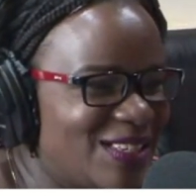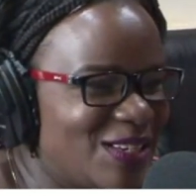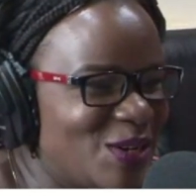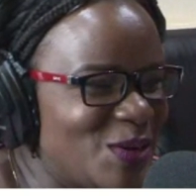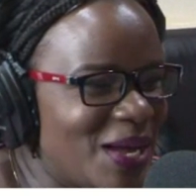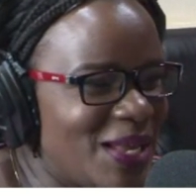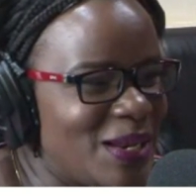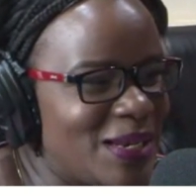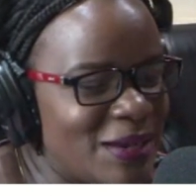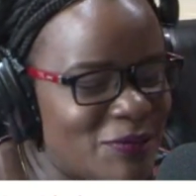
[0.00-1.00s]
you yes. know, and,
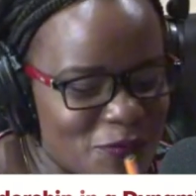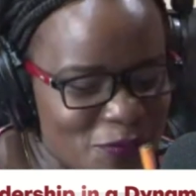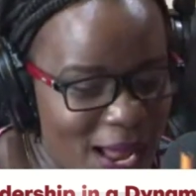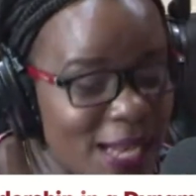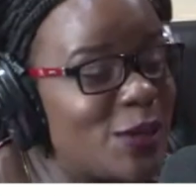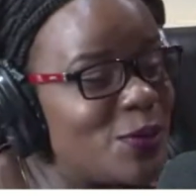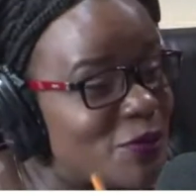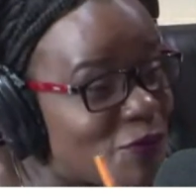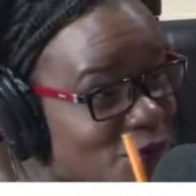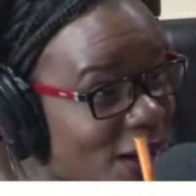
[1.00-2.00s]
and, and, value
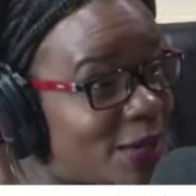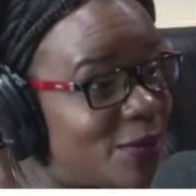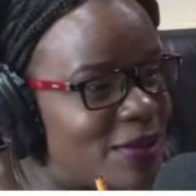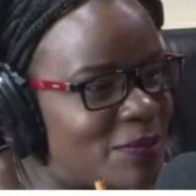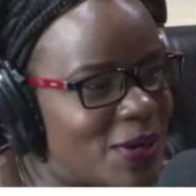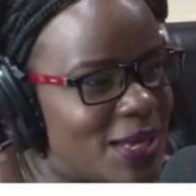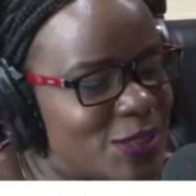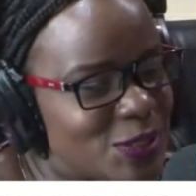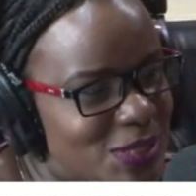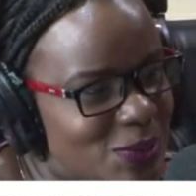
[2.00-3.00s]
the value they bring
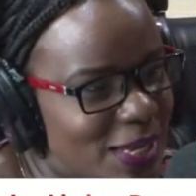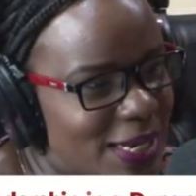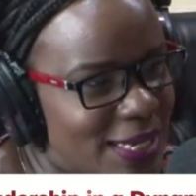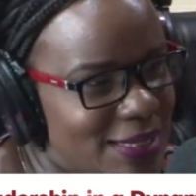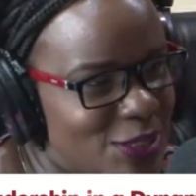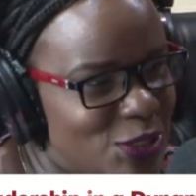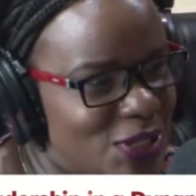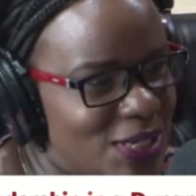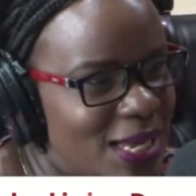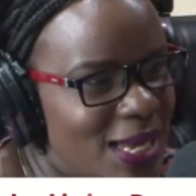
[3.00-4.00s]
into the
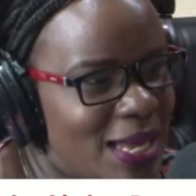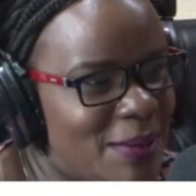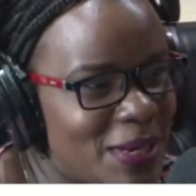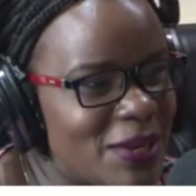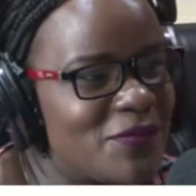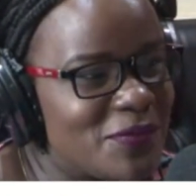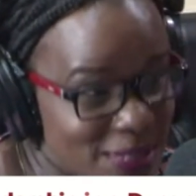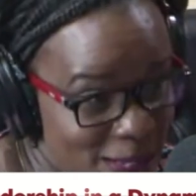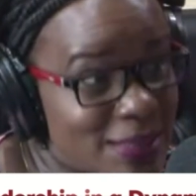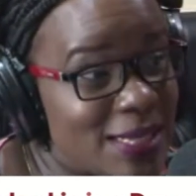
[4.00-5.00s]
organization. Exactly. I believe
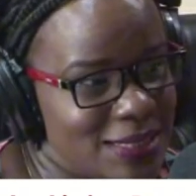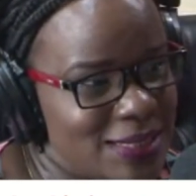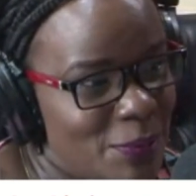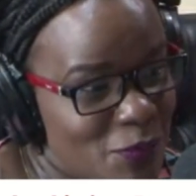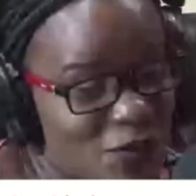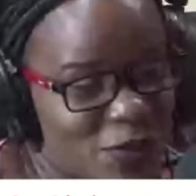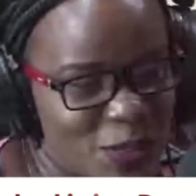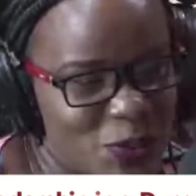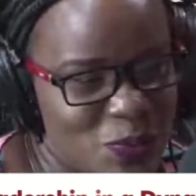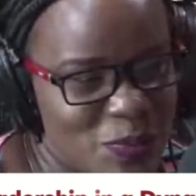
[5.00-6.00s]
that, that's some of the
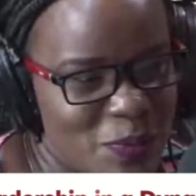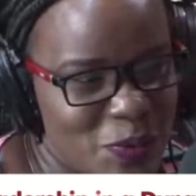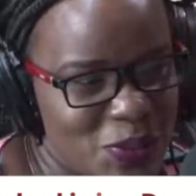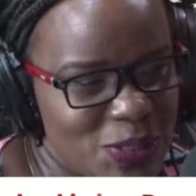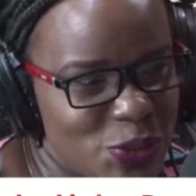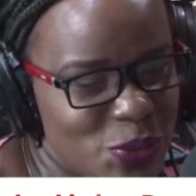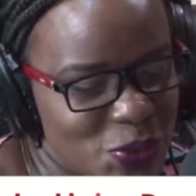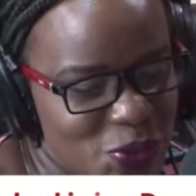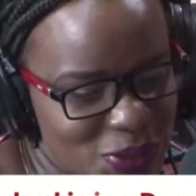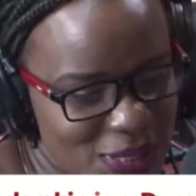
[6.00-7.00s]
things we'll be able to touch
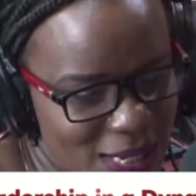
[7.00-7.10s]
on today.